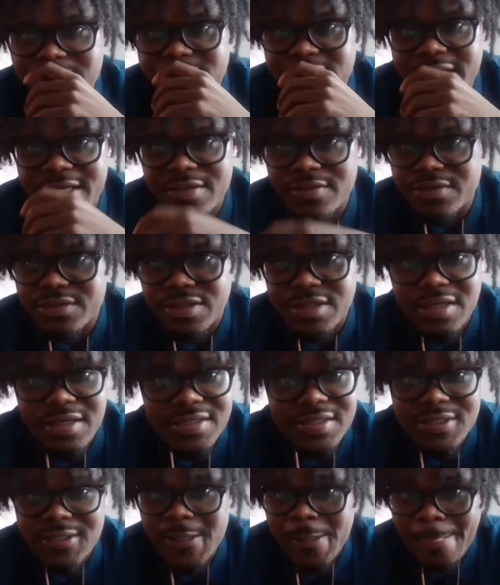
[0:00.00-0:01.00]
McDaniels
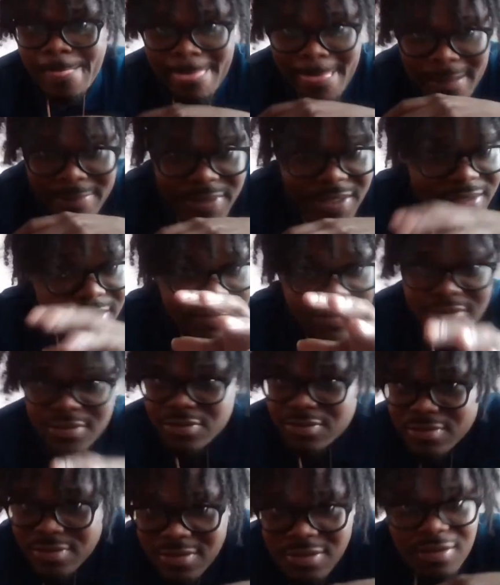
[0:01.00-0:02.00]
looks. I mean,
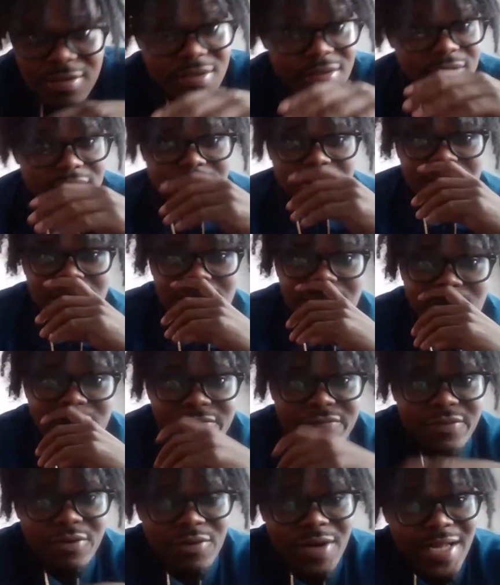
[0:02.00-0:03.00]
Hunter
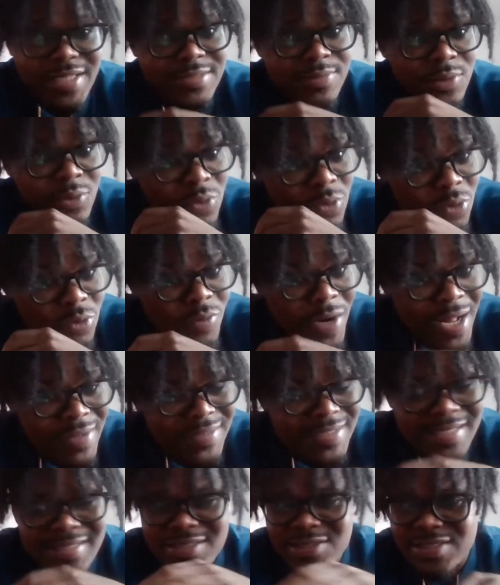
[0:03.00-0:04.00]
Renfrow had some cool
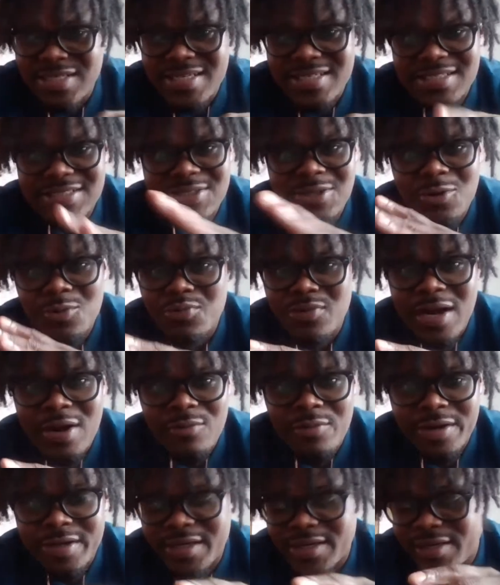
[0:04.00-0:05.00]
routes. He had this dope
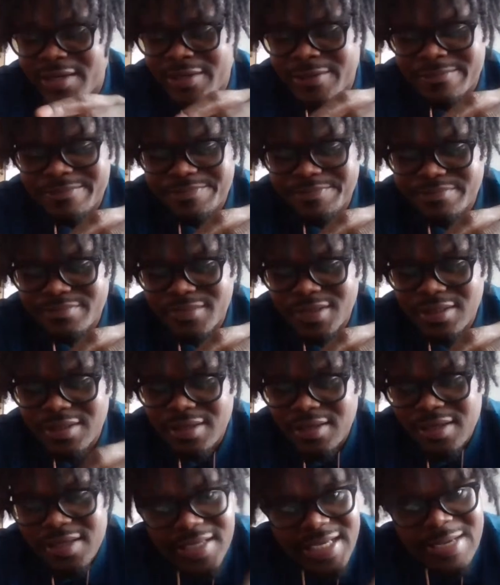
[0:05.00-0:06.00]
route where he
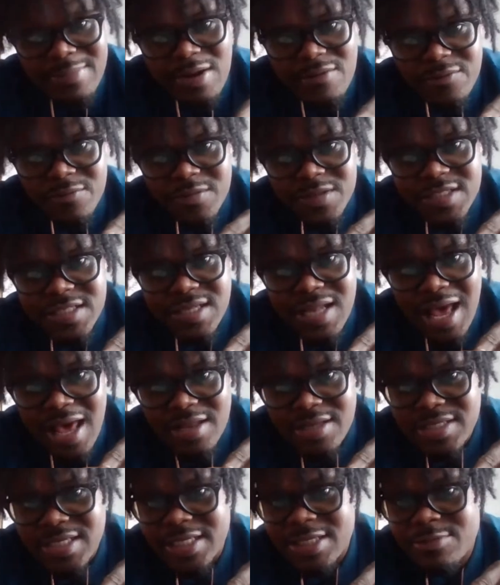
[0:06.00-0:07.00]
came out from the
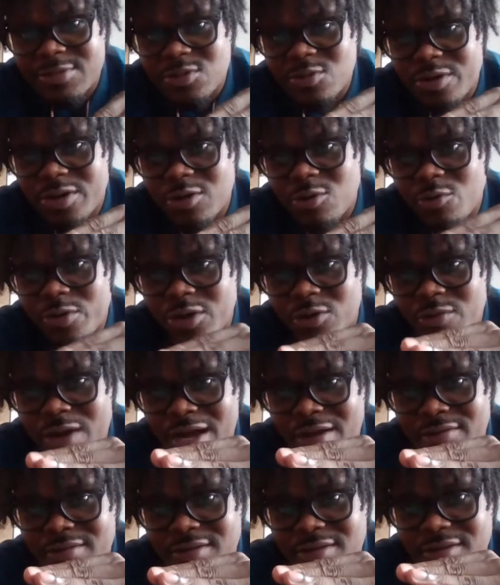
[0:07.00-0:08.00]
slot. Looks like he was running a wheel
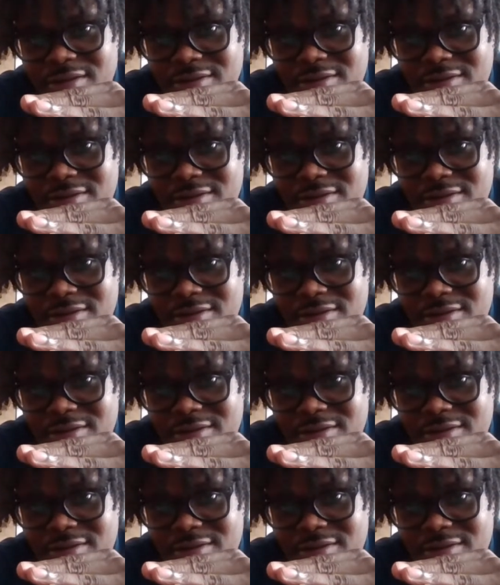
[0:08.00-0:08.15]
route,